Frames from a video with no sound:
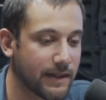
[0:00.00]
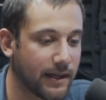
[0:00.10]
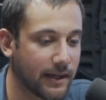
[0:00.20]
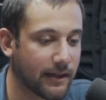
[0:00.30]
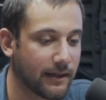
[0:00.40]

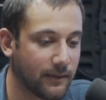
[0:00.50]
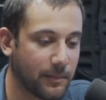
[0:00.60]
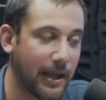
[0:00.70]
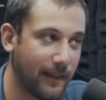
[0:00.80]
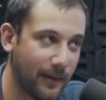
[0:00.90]
That
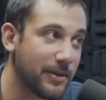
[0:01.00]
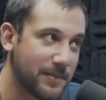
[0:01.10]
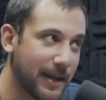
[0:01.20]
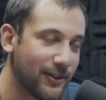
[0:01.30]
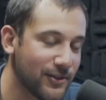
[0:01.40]
would be
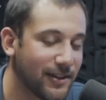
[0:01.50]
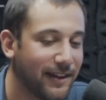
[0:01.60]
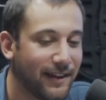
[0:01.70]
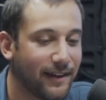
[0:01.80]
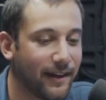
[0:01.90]
Spanish.
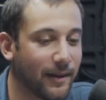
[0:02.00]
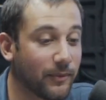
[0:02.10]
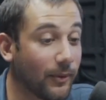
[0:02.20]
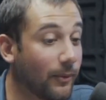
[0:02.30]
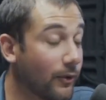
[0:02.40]

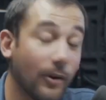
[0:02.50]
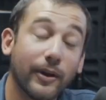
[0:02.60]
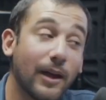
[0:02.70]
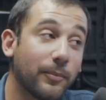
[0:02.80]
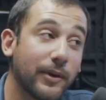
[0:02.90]
So growing
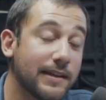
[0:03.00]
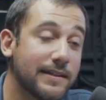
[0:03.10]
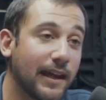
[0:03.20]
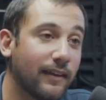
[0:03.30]
up, we had days that